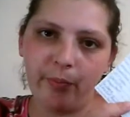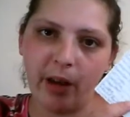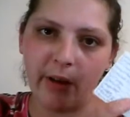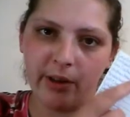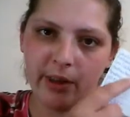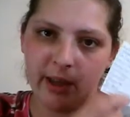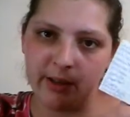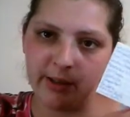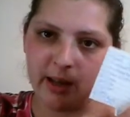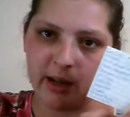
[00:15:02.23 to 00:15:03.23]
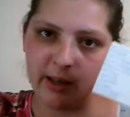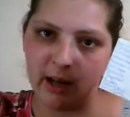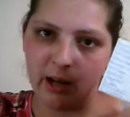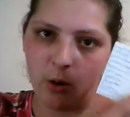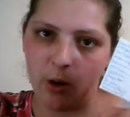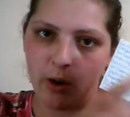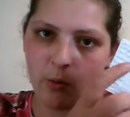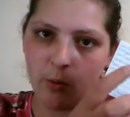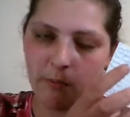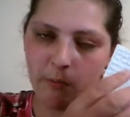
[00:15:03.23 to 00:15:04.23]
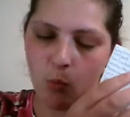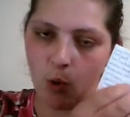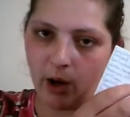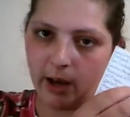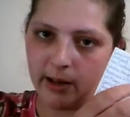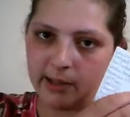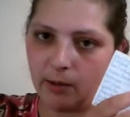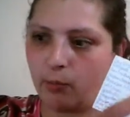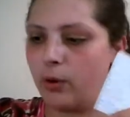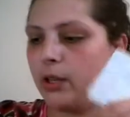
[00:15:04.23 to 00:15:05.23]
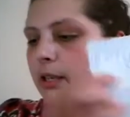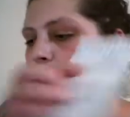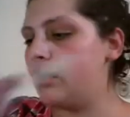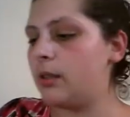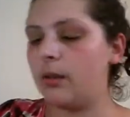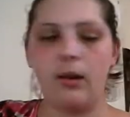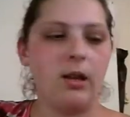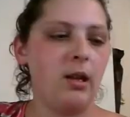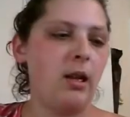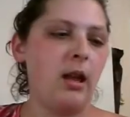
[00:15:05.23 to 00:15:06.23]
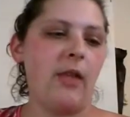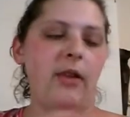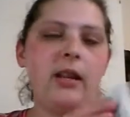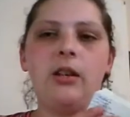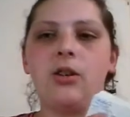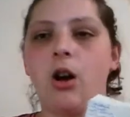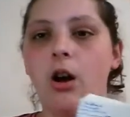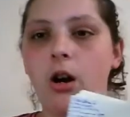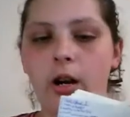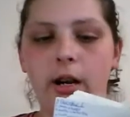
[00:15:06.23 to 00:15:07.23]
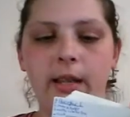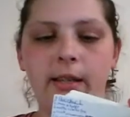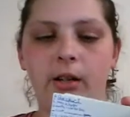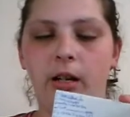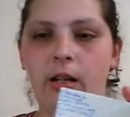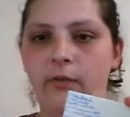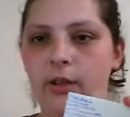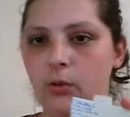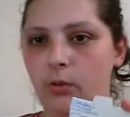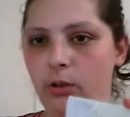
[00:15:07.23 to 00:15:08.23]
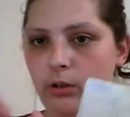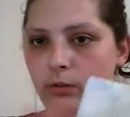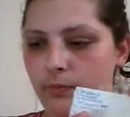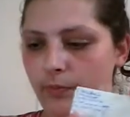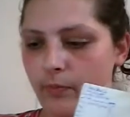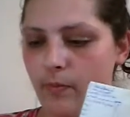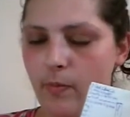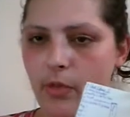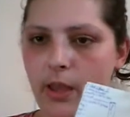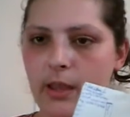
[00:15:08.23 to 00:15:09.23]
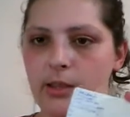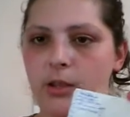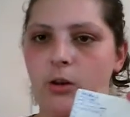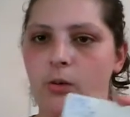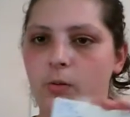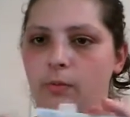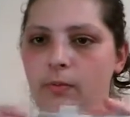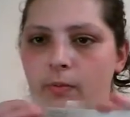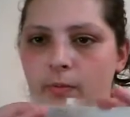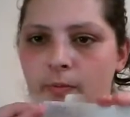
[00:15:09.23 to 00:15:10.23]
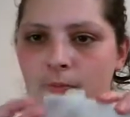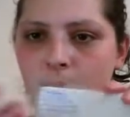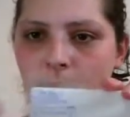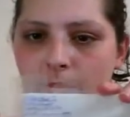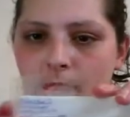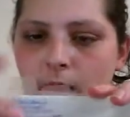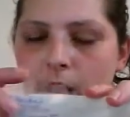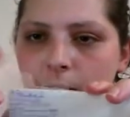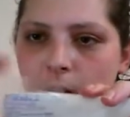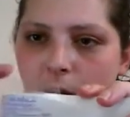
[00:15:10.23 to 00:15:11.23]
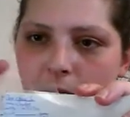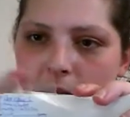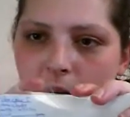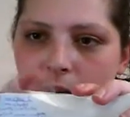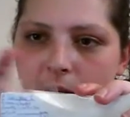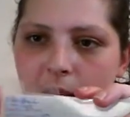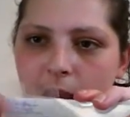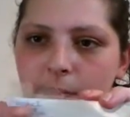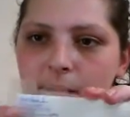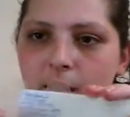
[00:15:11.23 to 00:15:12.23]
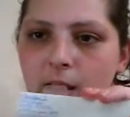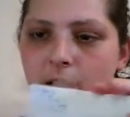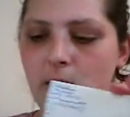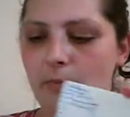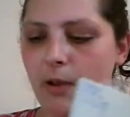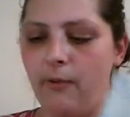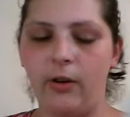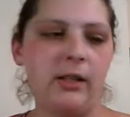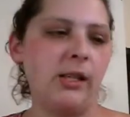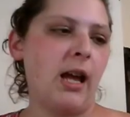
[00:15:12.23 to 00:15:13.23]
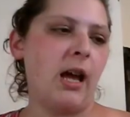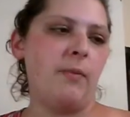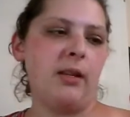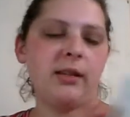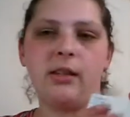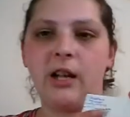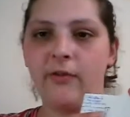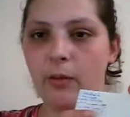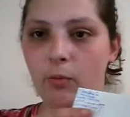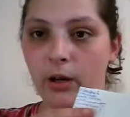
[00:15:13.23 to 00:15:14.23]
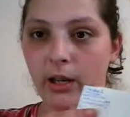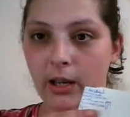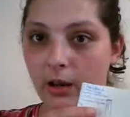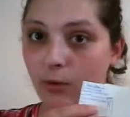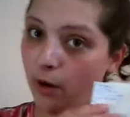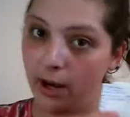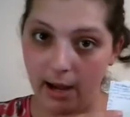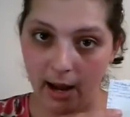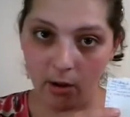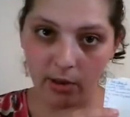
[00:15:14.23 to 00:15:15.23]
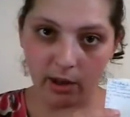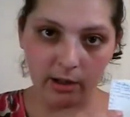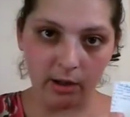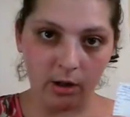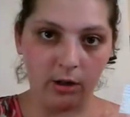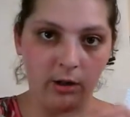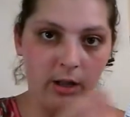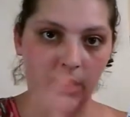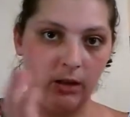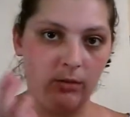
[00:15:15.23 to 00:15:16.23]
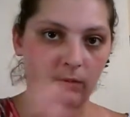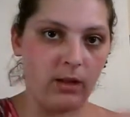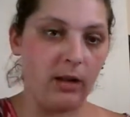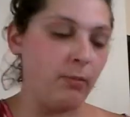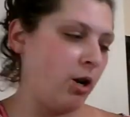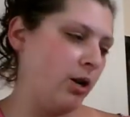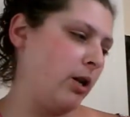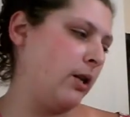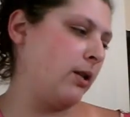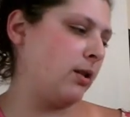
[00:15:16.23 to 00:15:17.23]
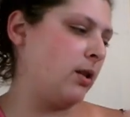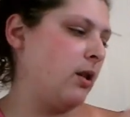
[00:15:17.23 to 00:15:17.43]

But everything else kind of that I know I want to work on at some point is. And then each card has their individual thing, so they also come with like little tabs. My first tab is stuff I'm working on right now that is currently in progress.